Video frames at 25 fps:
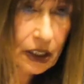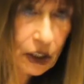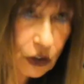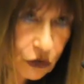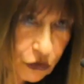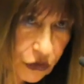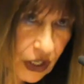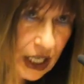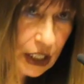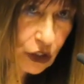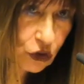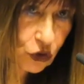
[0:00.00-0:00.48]

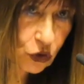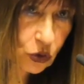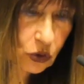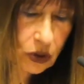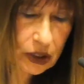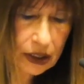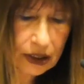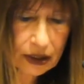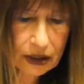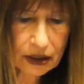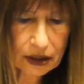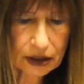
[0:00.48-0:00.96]

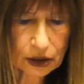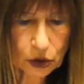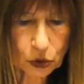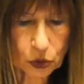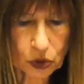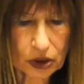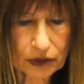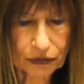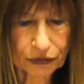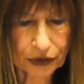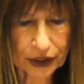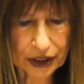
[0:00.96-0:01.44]
Gradually,
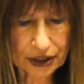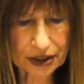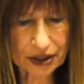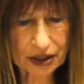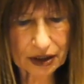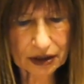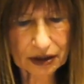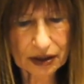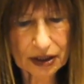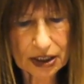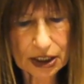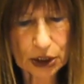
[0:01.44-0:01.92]

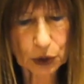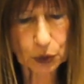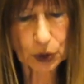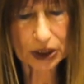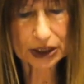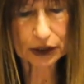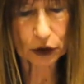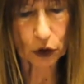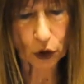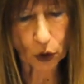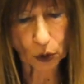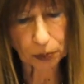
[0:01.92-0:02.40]
universities
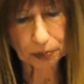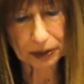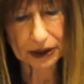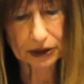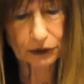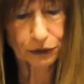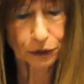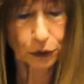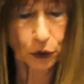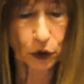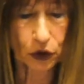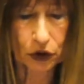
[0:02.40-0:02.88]
were
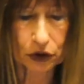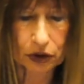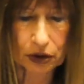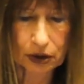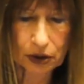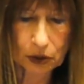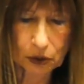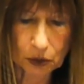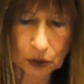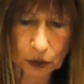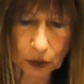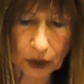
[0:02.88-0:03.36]
opened for
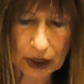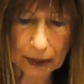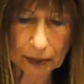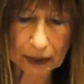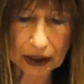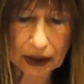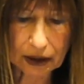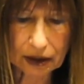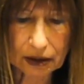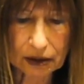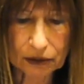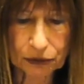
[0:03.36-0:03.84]

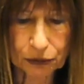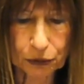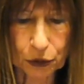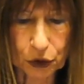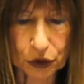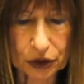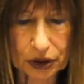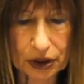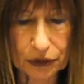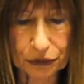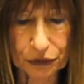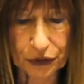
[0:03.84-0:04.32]
women,
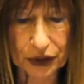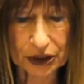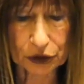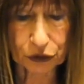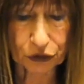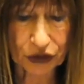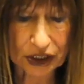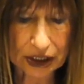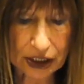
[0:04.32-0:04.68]
for different